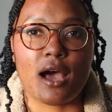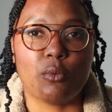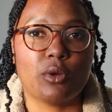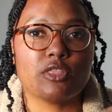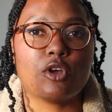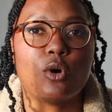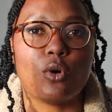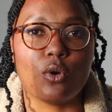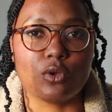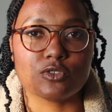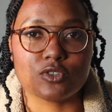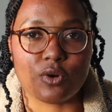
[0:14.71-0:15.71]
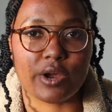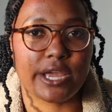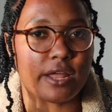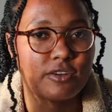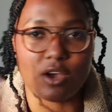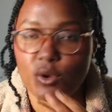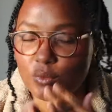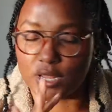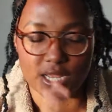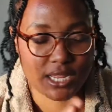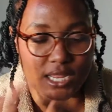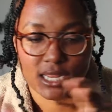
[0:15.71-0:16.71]
I want the whole story. I don't
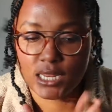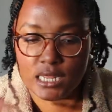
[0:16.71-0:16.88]
want it